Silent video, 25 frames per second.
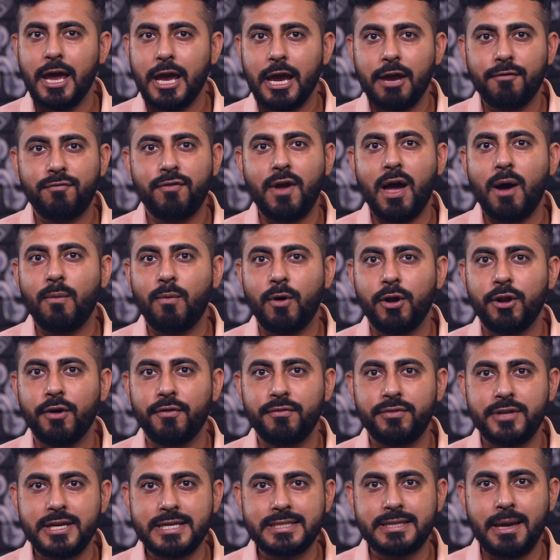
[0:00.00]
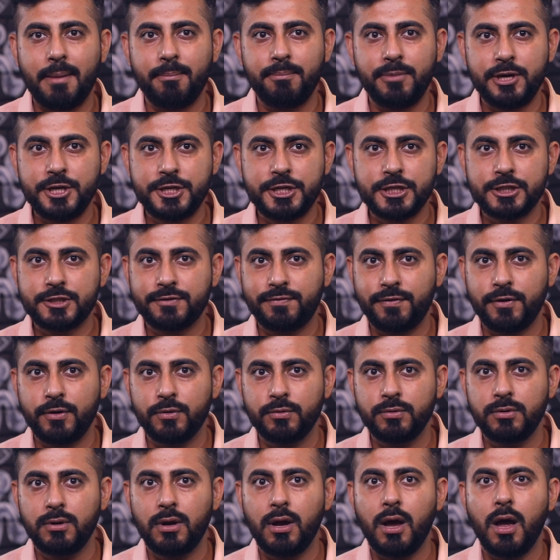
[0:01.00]
If you are one of these ambitious
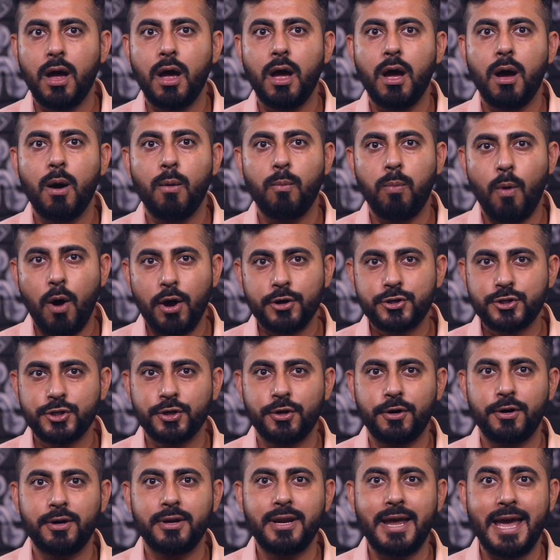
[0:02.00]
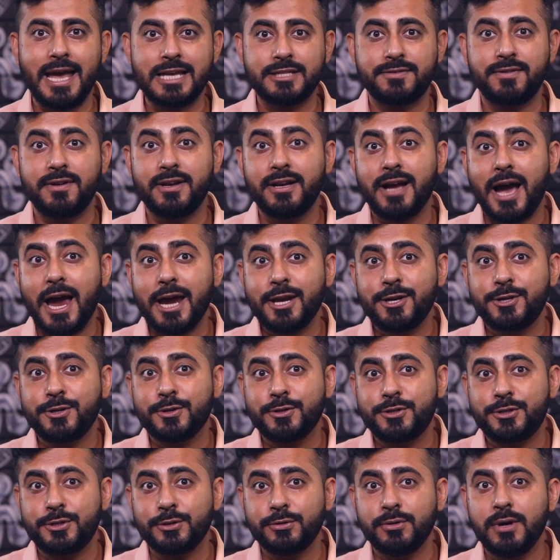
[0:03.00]
few, watch on as we guide
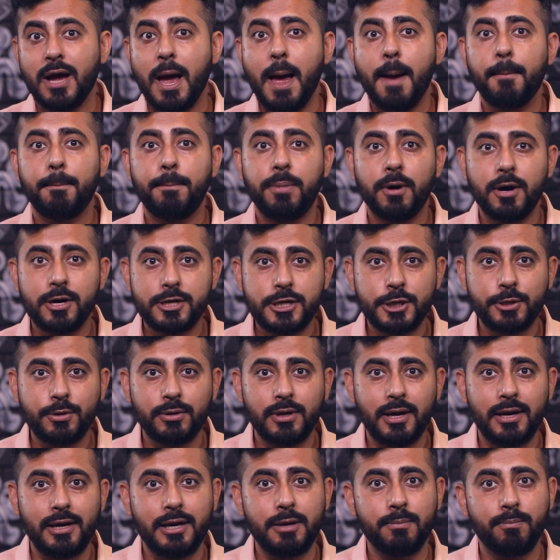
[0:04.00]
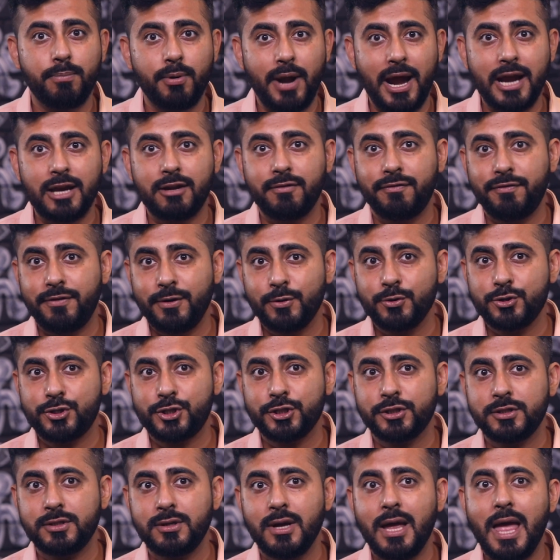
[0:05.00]
you to particularly bright
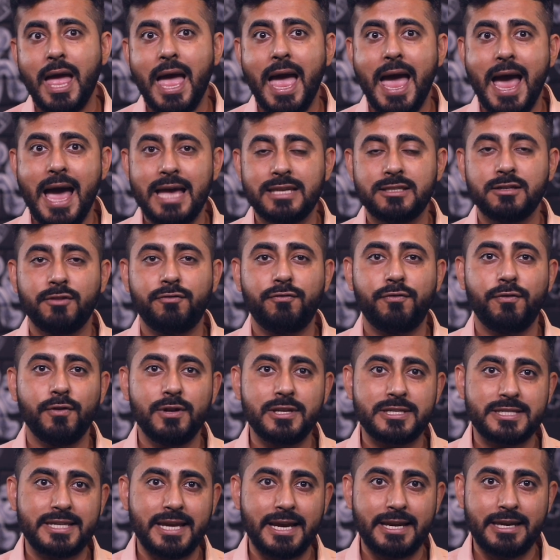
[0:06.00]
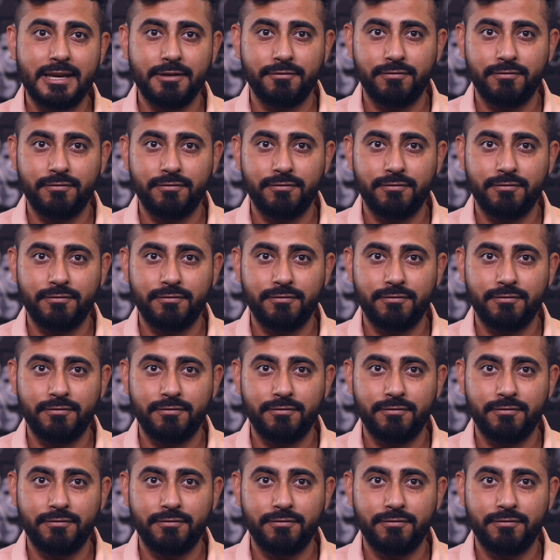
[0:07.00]
future as a full-stack